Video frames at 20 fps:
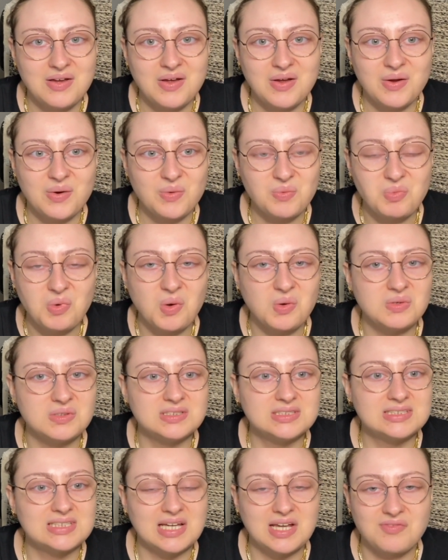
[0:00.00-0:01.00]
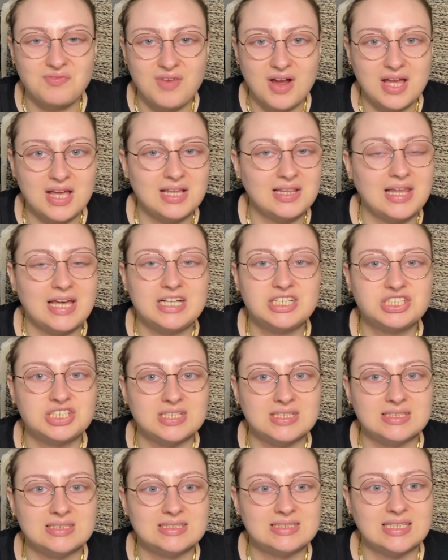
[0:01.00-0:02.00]
rules and
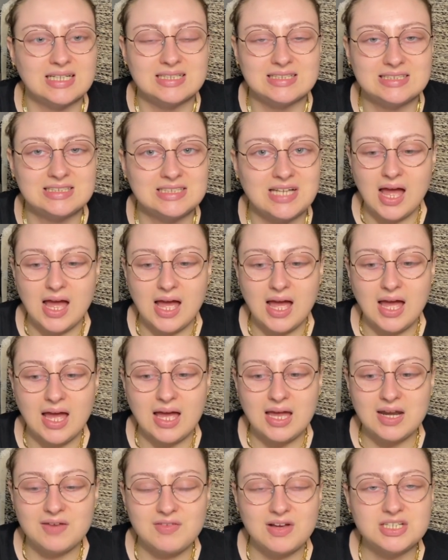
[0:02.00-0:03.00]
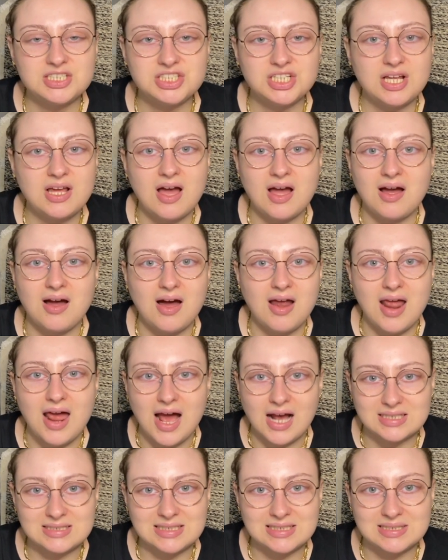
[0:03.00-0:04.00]
regulations and stuff. And eventually I got
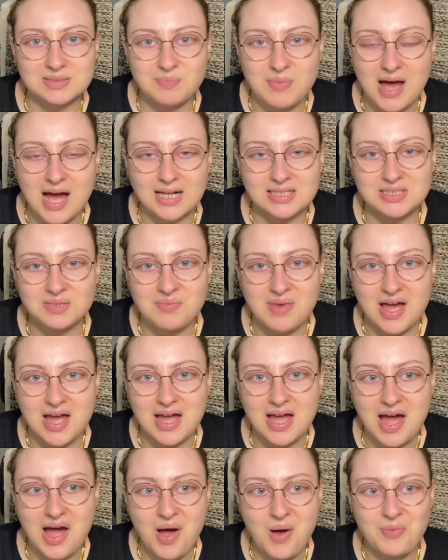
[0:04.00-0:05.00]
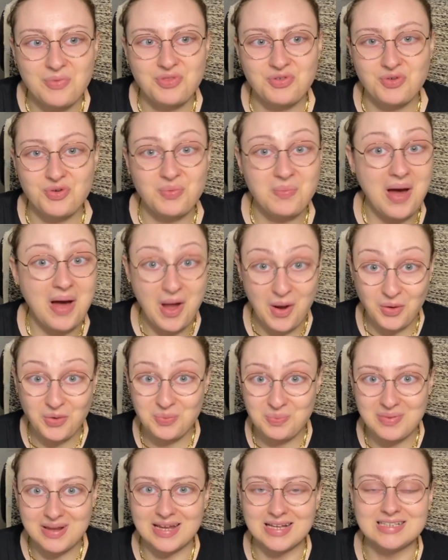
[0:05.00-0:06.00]
access back to my account through my own
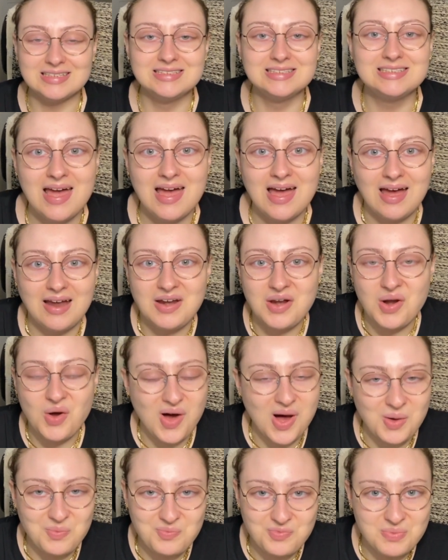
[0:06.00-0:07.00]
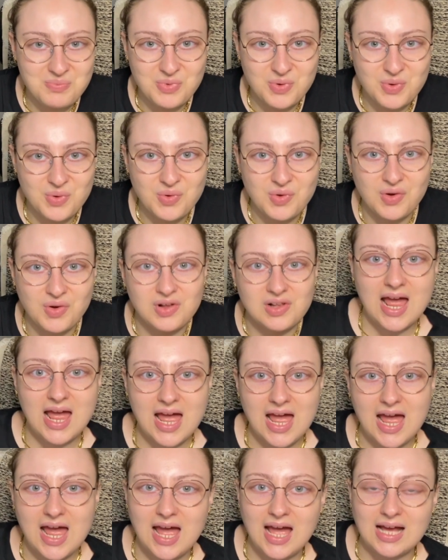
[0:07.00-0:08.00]
means, no help from Google.
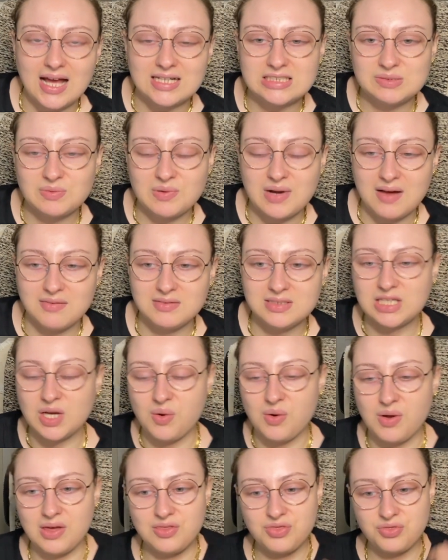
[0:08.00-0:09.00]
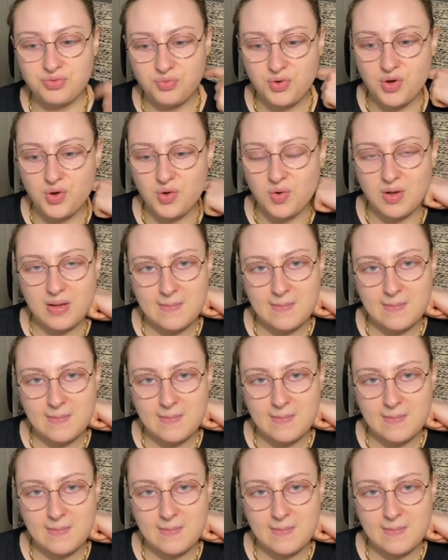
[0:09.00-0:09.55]
And when I was going through